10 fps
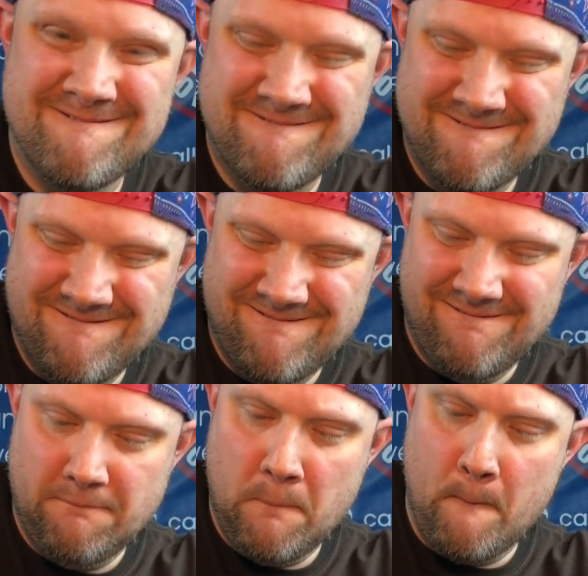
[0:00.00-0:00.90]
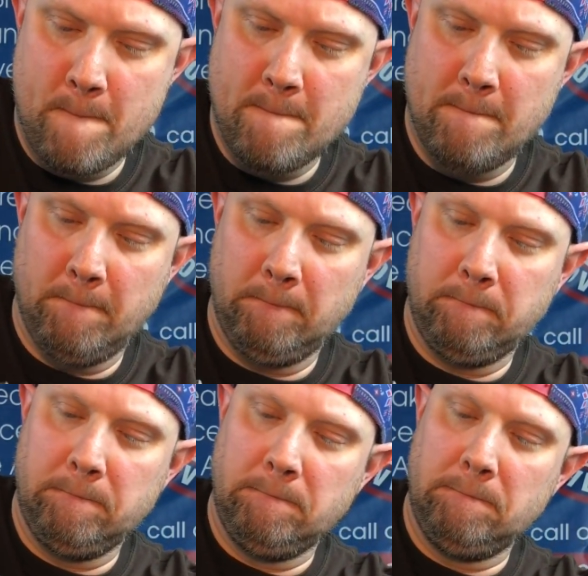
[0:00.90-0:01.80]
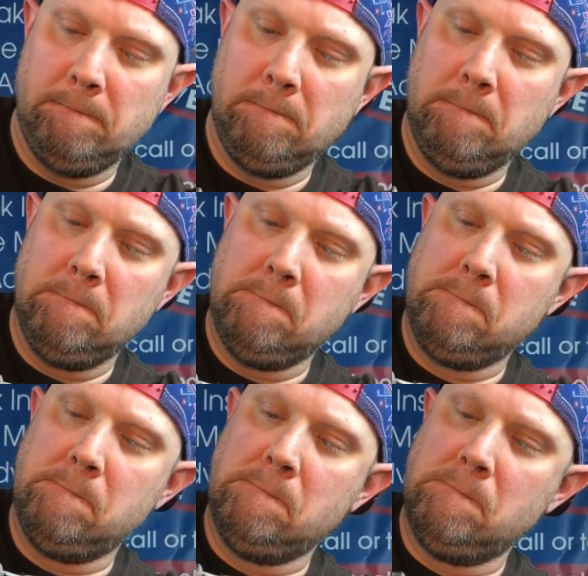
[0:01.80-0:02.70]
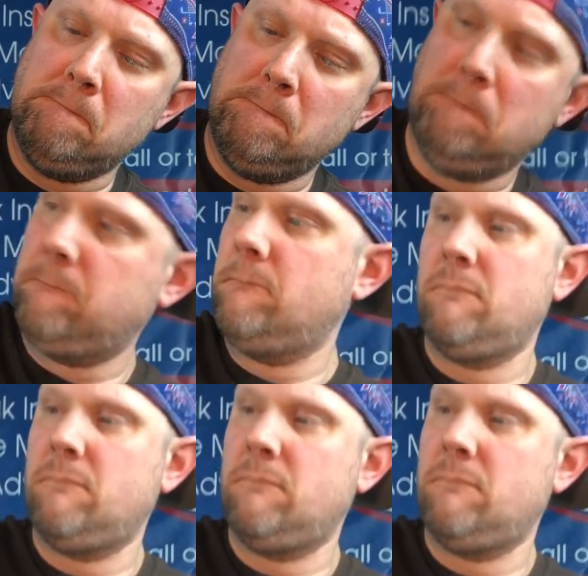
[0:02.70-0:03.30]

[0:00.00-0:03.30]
(silence)